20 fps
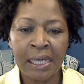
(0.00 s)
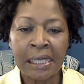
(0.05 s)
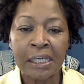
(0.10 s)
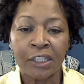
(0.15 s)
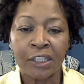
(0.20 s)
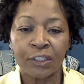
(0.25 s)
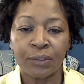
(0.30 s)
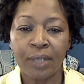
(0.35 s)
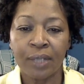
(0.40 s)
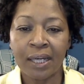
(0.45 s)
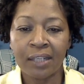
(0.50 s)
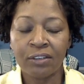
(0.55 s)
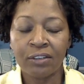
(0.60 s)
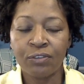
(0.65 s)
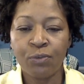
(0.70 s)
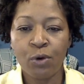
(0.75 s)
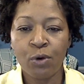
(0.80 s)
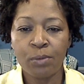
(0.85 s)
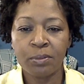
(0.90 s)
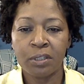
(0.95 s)
Do not
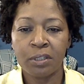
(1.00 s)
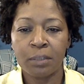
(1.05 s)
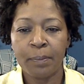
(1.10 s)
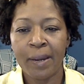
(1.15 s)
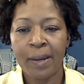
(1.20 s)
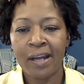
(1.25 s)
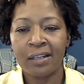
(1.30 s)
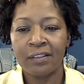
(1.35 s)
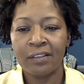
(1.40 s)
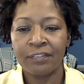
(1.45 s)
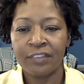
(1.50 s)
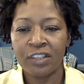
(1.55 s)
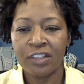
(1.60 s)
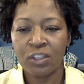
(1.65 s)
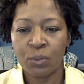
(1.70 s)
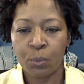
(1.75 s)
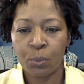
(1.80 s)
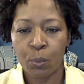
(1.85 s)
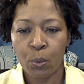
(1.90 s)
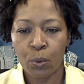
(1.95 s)
conform to the pattern of
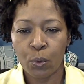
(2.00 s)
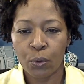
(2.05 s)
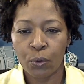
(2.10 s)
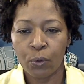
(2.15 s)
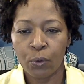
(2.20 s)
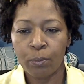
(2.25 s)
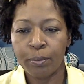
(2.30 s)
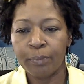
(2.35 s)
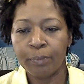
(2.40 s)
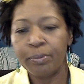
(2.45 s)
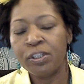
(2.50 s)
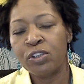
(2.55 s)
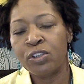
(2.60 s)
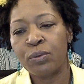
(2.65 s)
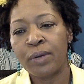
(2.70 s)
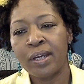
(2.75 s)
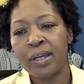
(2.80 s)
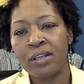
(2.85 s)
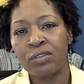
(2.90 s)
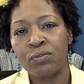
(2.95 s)
this world, but be
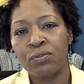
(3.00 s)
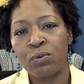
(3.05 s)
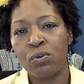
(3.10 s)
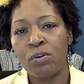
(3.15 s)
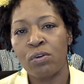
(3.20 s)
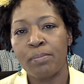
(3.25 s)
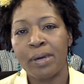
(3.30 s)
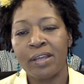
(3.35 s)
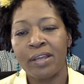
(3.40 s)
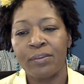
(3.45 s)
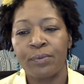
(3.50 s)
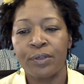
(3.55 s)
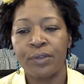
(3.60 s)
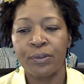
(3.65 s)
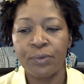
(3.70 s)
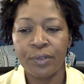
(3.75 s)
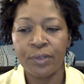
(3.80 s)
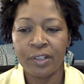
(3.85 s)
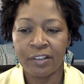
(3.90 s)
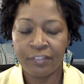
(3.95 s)
transformed by the
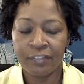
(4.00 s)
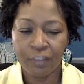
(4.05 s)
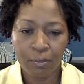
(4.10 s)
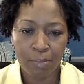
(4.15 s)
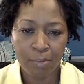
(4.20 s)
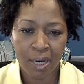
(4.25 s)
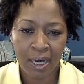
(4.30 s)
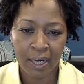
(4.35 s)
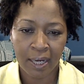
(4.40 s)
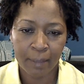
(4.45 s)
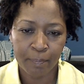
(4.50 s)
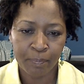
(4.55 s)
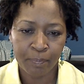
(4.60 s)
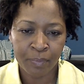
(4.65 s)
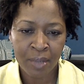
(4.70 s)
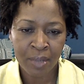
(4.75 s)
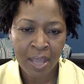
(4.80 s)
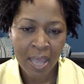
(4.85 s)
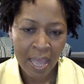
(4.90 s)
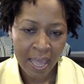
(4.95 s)
renewing of your mind.
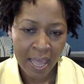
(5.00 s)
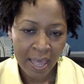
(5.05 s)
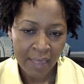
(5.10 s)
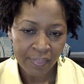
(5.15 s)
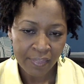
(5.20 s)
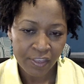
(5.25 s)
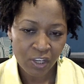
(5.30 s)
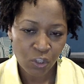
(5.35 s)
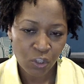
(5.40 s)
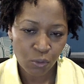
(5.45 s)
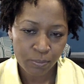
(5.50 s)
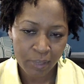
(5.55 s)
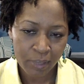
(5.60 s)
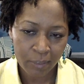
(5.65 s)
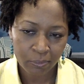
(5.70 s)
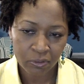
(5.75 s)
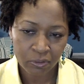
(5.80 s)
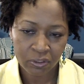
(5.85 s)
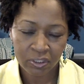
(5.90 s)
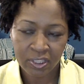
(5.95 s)
Then you'll be
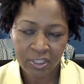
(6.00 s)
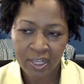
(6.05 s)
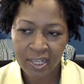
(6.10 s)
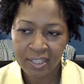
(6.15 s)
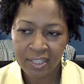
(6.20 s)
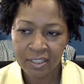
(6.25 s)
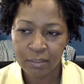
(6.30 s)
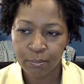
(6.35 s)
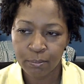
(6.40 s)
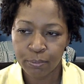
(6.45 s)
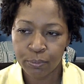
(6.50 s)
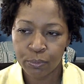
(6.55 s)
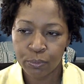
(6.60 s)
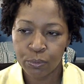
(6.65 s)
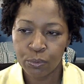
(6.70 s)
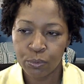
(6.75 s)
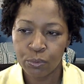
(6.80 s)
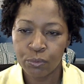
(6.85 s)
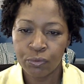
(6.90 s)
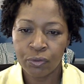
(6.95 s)
able to test and
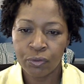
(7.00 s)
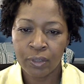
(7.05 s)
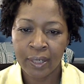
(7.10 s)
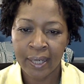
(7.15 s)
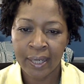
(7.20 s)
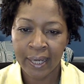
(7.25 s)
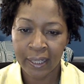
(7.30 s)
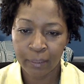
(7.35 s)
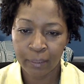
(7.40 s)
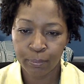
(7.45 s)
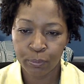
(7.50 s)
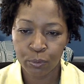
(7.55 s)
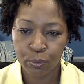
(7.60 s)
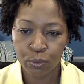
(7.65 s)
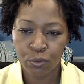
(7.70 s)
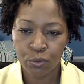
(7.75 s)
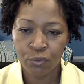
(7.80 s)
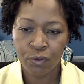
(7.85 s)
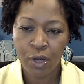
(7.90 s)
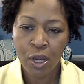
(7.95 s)
prove and
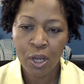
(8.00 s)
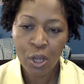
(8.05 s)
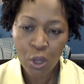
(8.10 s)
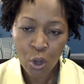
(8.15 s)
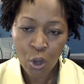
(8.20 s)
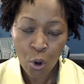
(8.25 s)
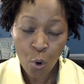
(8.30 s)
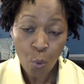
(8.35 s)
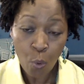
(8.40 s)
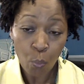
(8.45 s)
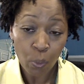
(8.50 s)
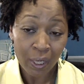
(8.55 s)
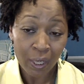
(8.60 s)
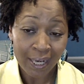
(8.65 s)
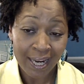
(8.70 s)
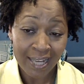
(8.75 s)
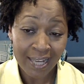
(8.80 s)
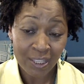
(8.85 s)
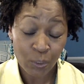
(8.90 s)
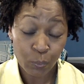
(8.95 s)
approve what
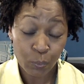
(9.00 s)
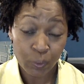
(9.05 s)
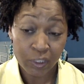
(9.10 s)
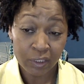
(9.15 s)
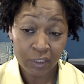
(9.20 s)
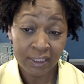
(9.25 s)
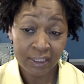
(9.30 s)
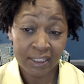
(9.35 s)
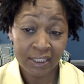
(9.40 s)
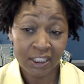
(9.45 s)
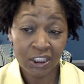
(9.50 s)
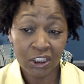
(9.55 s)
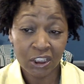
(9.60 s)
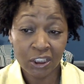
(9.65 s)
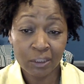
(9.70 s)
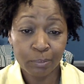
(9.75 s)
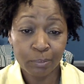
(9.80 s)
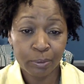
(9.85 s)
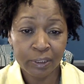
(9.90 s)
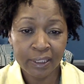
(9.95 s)
God's will is, his
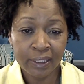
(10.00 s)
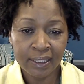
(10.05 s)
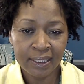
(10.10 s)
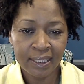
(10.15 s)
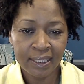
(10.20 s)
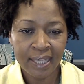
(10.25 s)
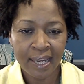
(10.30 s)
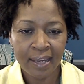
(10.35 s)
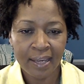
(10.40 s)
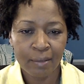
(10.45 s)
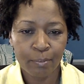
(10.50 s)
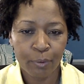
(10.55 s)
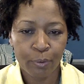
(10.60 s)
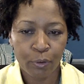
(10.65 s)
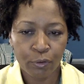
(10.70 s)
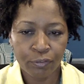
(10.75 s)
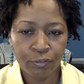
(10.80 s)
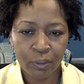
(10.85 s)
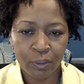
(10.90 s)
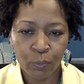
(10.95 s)
good, pleasing, and
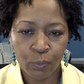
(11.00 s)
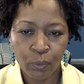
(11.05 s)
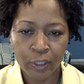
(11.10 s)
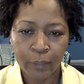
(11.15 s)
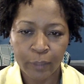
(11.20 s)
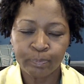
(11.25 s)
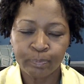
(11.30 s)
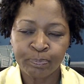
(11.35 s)
perfect will.